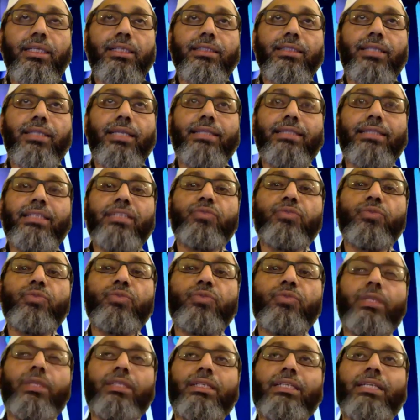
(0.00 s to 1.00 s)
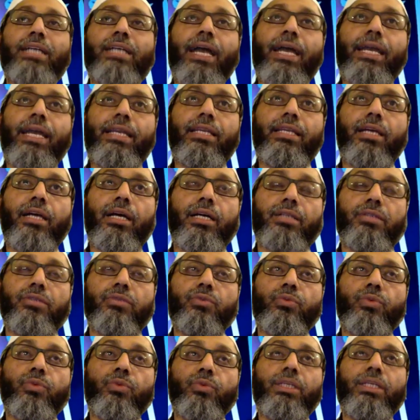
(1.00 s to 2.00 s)
that this will guide us
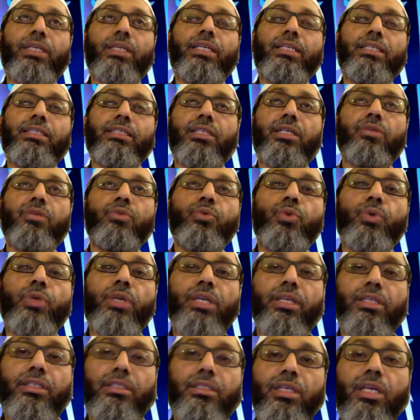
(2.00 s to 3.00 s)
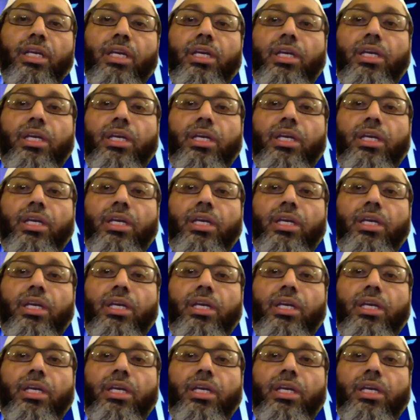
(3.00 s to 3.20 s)
what is the rulings,